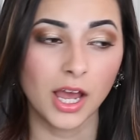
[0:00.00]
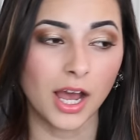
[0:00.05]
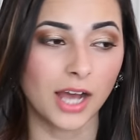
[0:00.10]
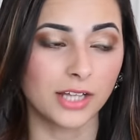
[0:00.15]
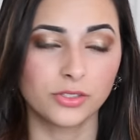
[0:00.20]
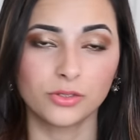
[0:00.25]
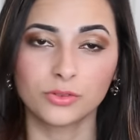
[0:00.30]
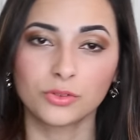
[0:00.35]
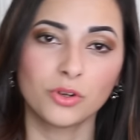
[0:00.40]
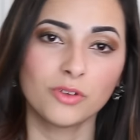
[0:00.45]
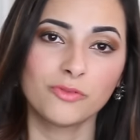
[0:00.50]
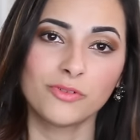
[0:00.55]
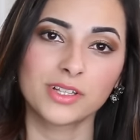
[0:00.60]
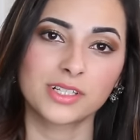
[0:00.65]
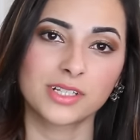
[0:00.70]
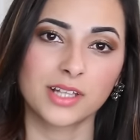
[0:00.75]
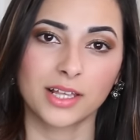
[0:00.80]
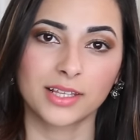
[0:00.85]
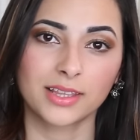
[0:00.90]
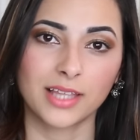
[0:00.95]
I don't know if
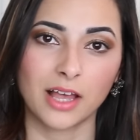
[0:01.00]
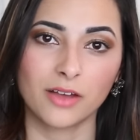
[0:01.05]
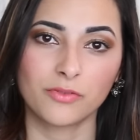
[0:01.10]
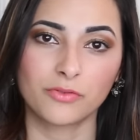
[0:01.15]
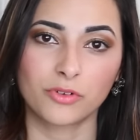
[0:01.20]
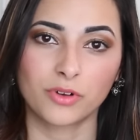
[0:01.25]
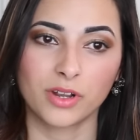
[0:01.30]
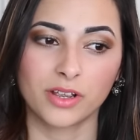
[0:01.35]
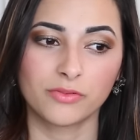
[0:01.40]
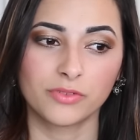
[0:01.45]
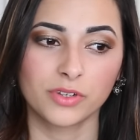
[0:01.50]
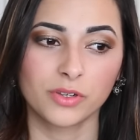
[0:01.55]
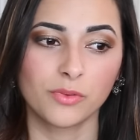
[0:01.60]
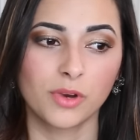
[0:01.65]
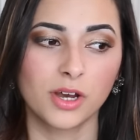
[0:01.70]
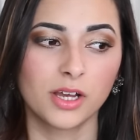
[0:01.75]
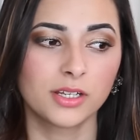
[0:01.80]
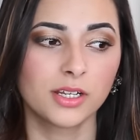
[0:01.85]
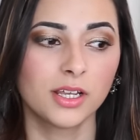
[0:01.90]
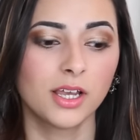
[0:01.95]
it's like that for
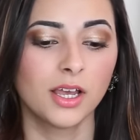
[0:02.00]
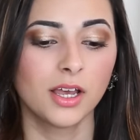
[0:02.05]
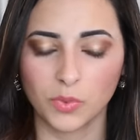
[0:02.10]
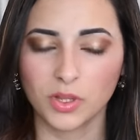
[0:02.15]
everyone.